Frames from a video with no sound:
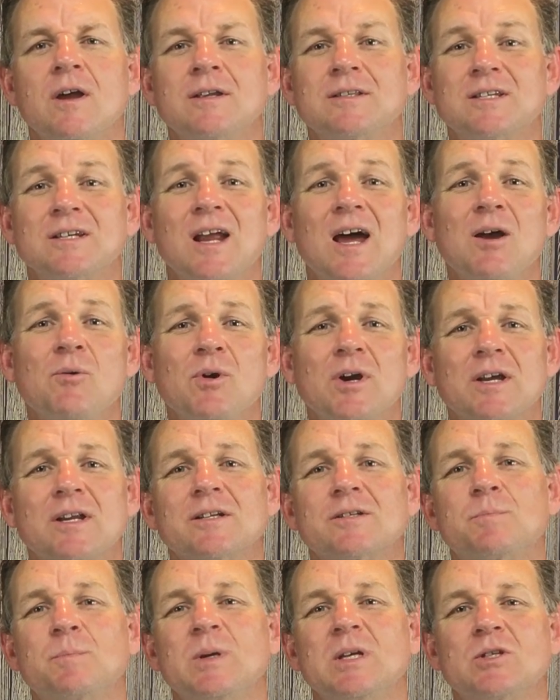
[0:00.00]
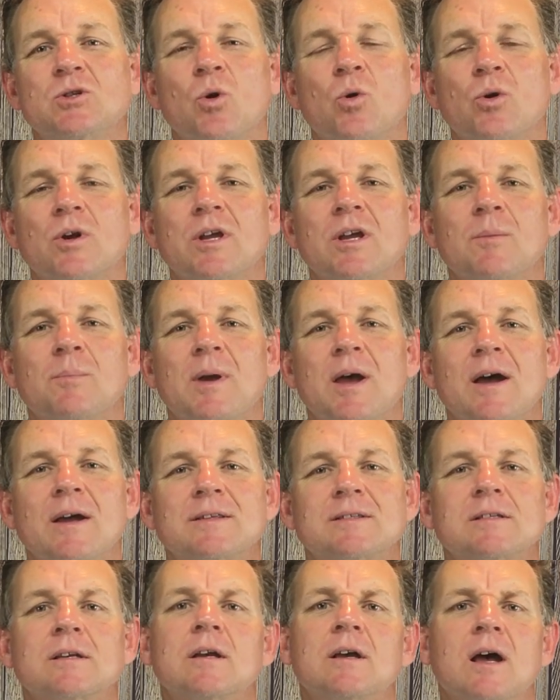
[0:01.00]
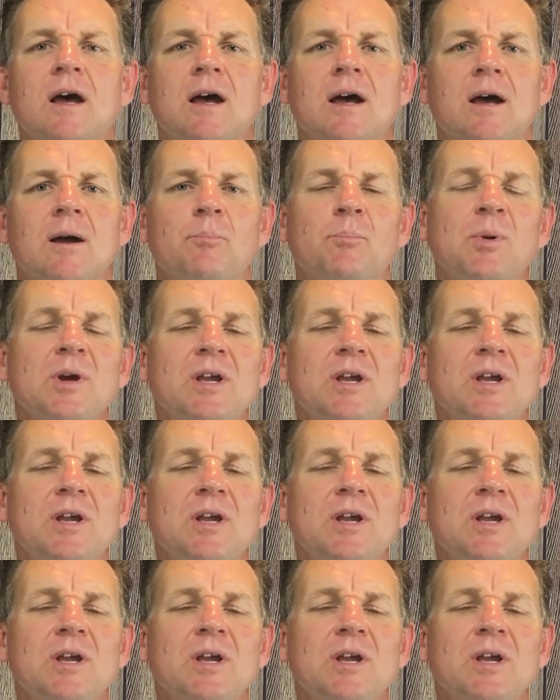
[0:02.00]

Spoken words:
Today we're going to be talking about